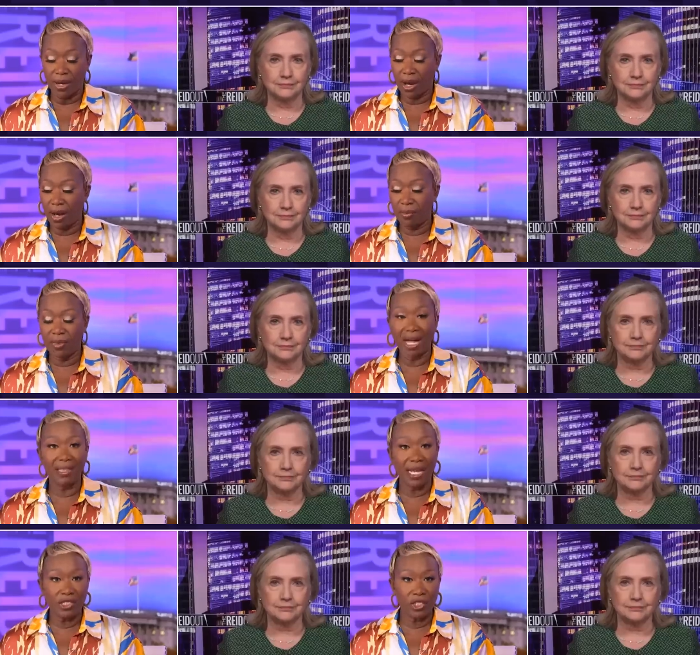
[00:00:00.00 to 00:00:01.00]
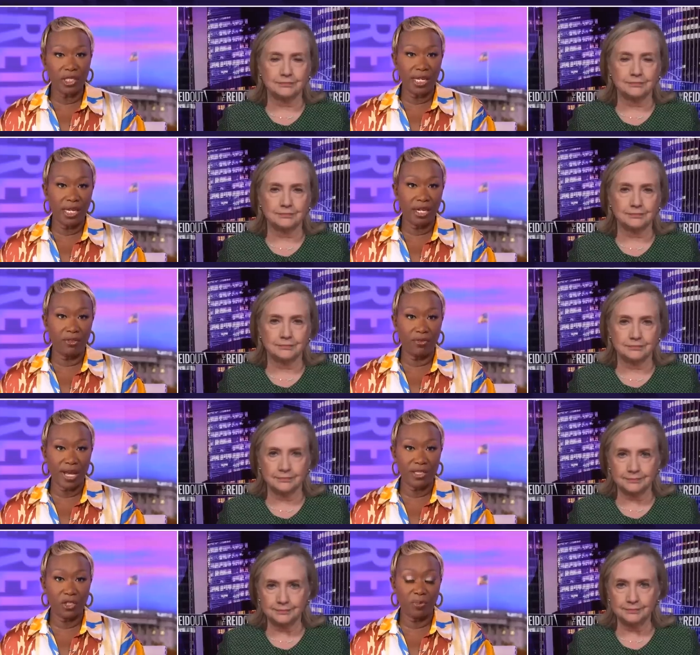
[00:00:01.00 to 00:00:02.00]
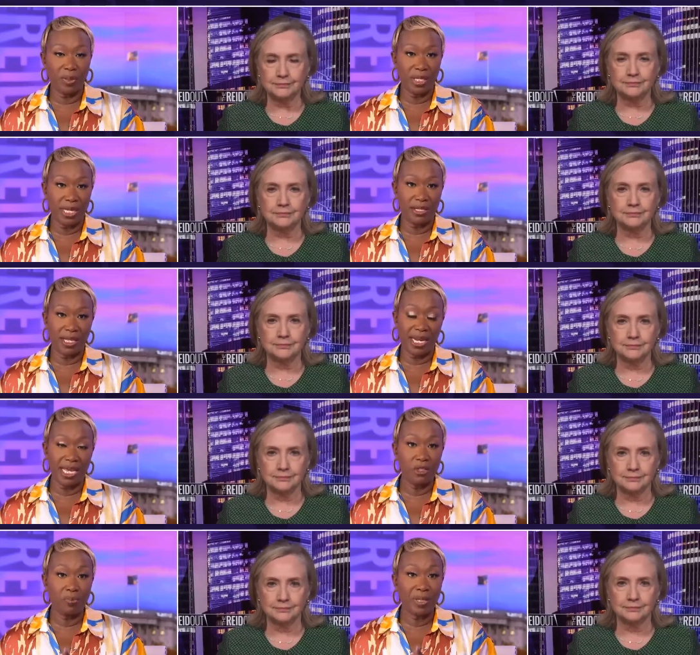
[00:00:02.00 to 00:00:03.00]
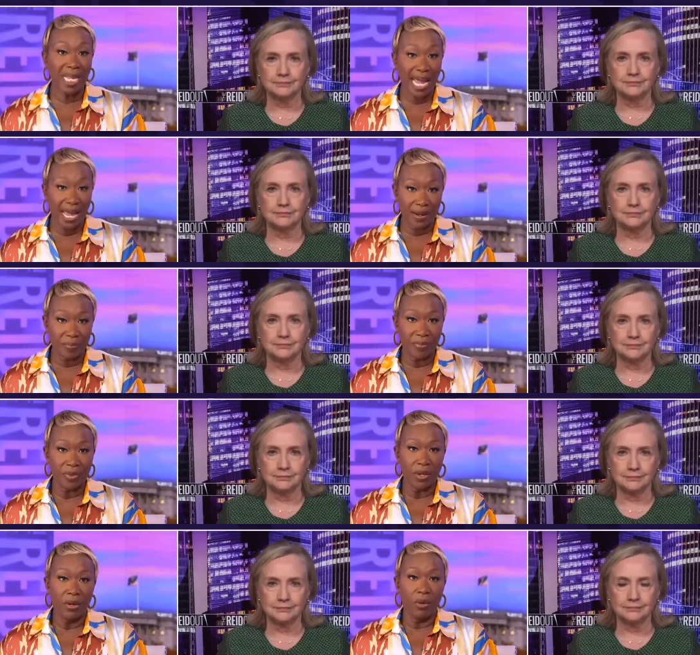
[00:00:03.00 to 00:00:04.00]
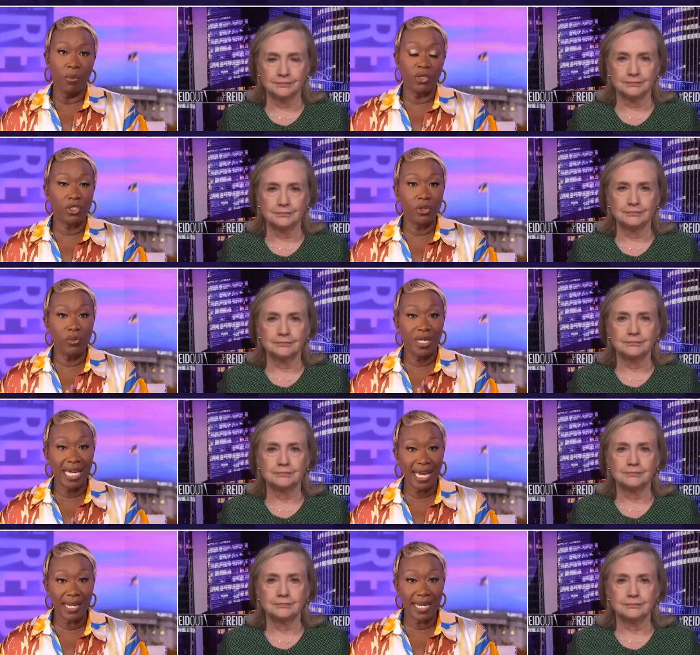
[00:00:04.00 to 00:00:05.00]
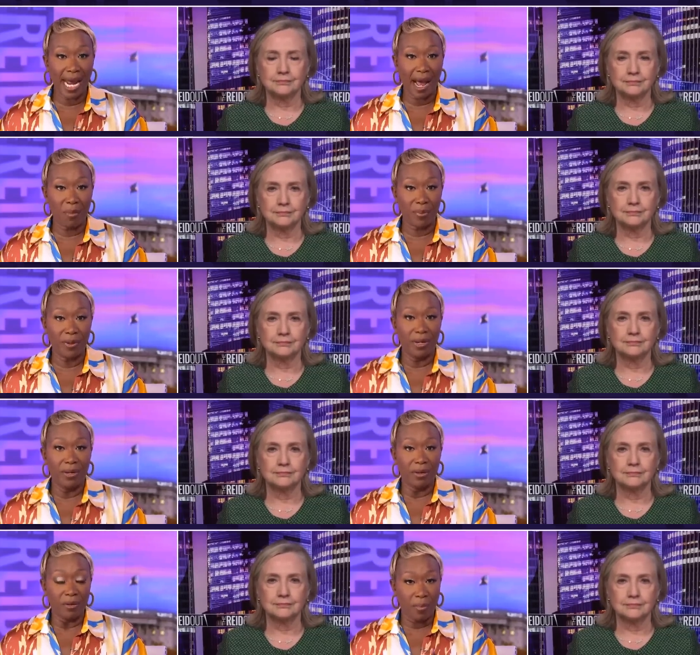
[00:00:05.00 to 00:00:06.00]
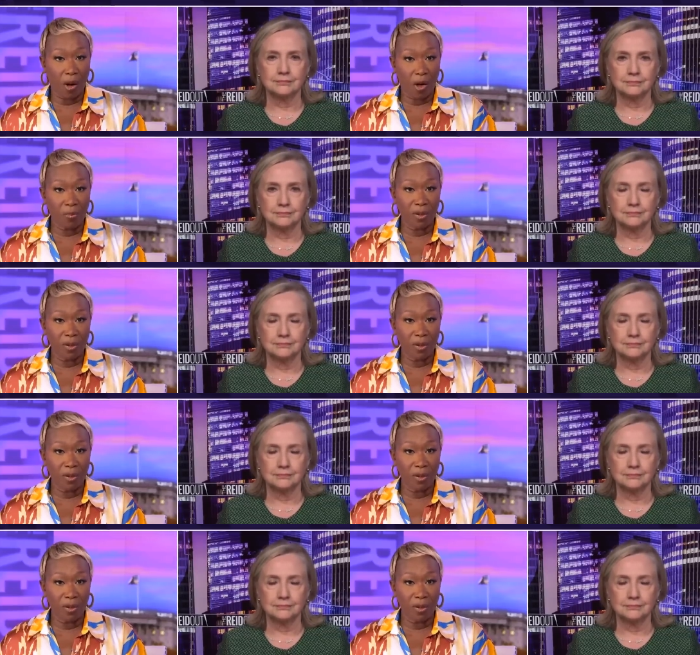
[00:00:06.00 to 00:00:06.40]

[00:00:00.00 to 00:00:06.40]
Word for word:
Speaker 1: um, allegedly confessed to police that his plan was to kidnap Paul